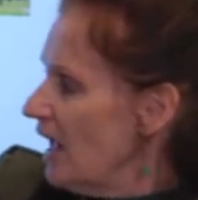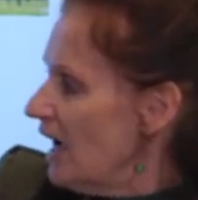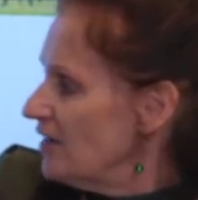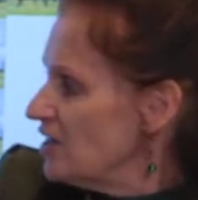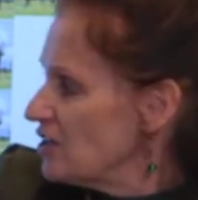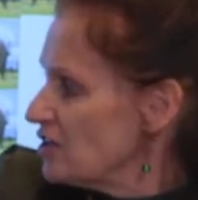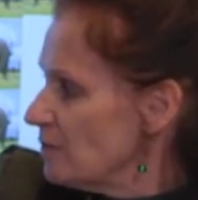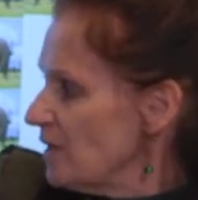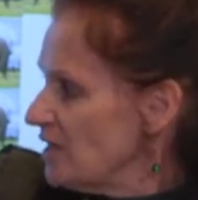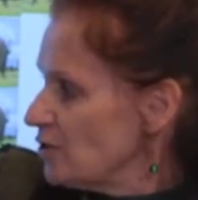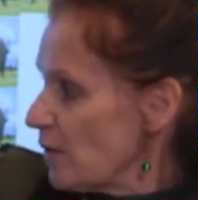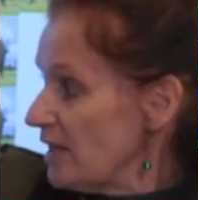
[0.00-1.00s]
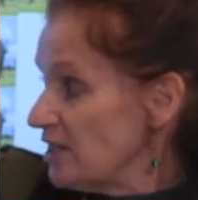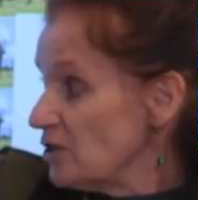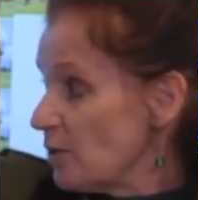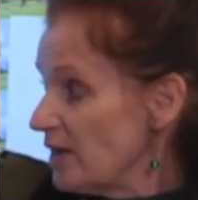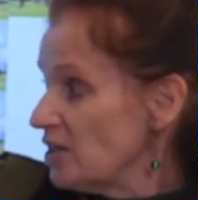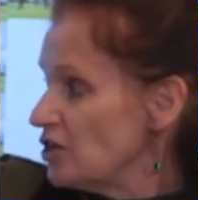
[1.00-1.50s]
And this is to meet
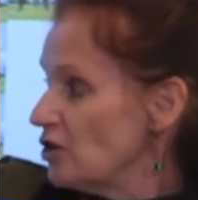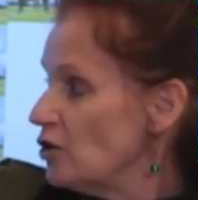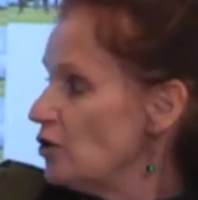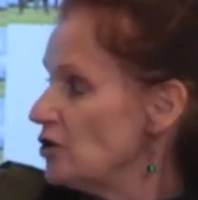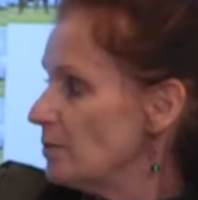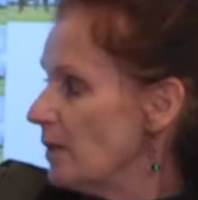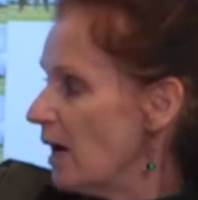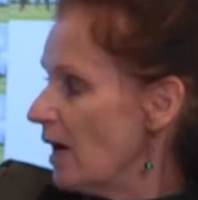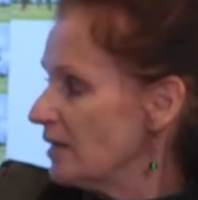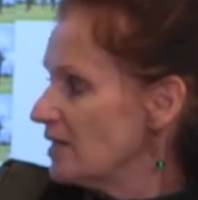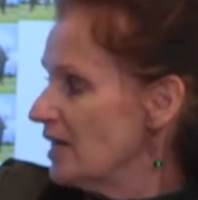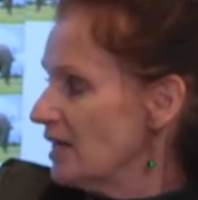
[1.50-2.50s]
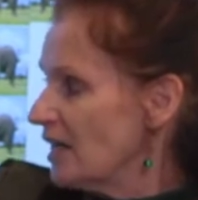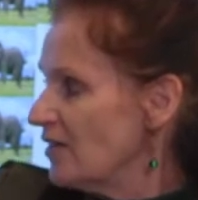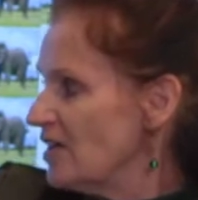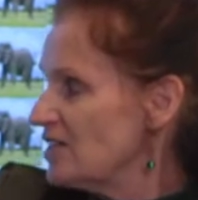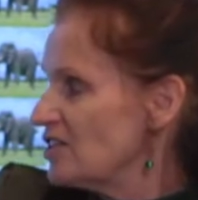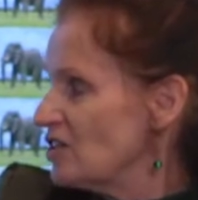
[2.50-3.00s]
2022 demand. Now,
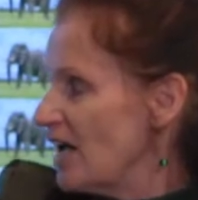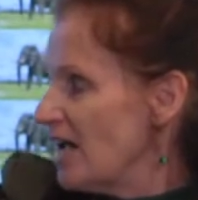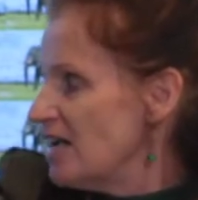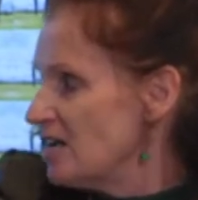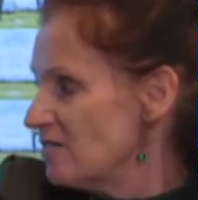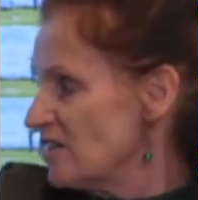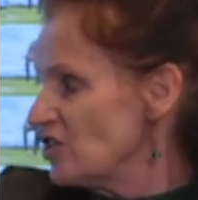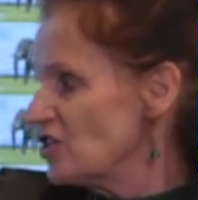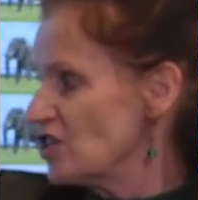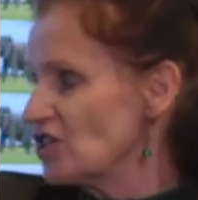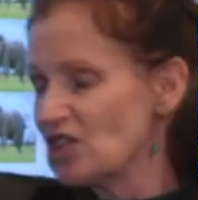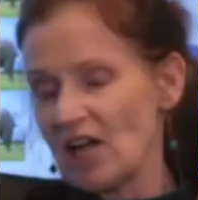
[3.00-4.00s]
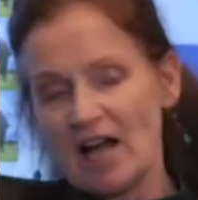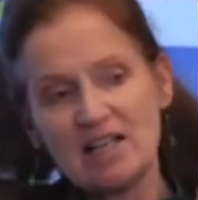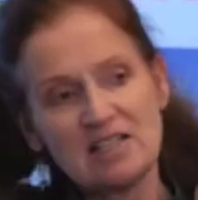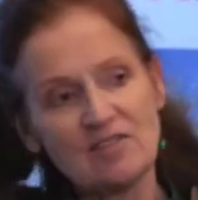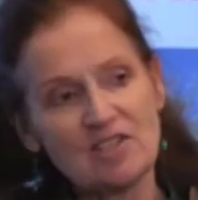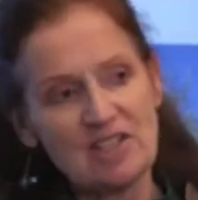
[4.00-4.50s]
this acreage is the
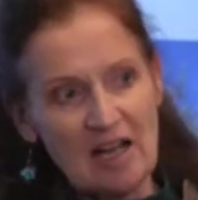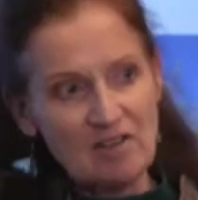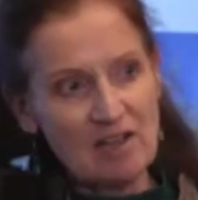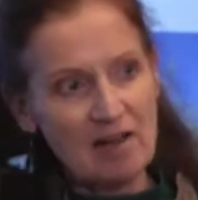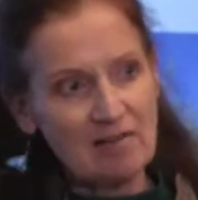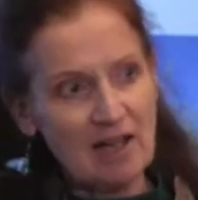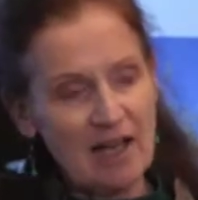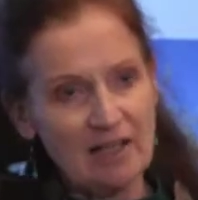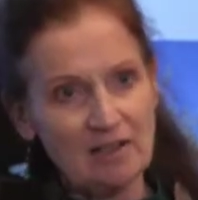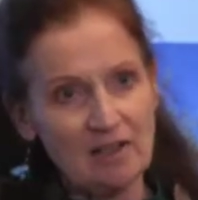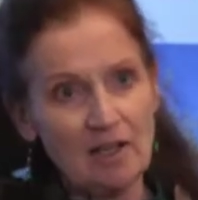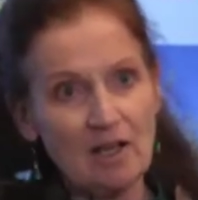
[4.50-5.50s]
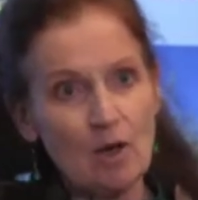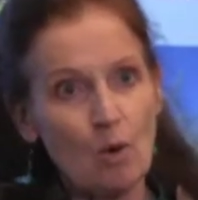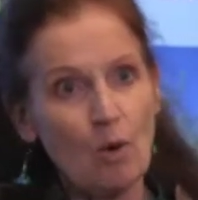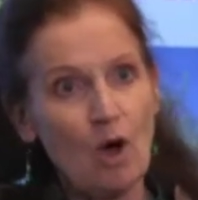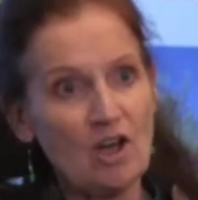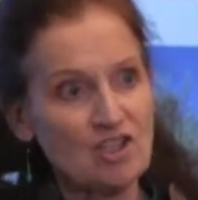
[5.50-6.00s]
size of South Carolina
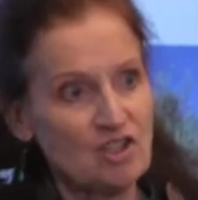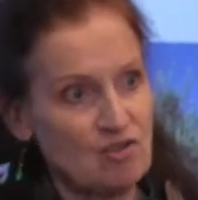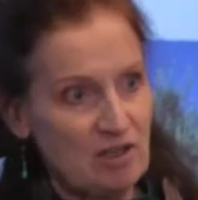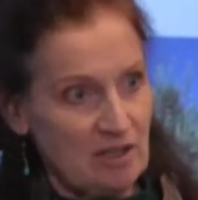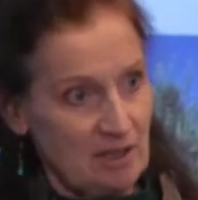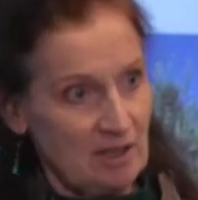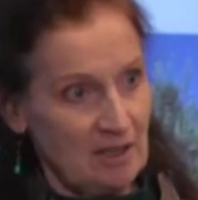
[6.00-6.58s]
or Austria.